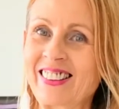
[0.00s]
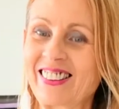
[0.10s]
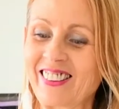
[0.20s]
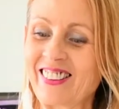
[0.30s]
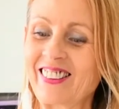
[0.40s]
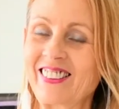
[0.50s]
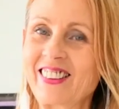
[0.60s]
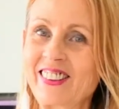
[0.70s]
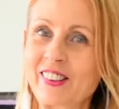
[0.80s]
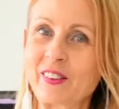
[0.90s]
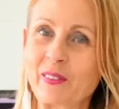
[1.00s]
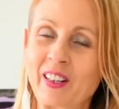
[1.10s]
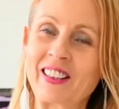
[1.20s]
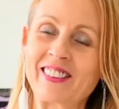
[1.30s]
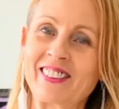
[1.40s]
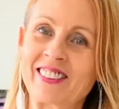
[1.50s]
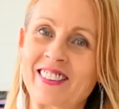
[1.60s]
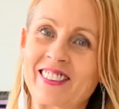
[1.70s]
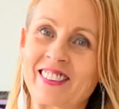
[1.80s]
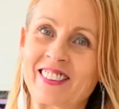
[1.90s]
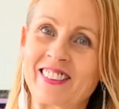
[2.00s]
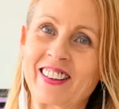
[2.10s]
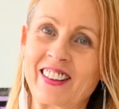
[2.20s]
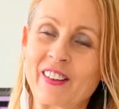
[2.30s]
So this is one that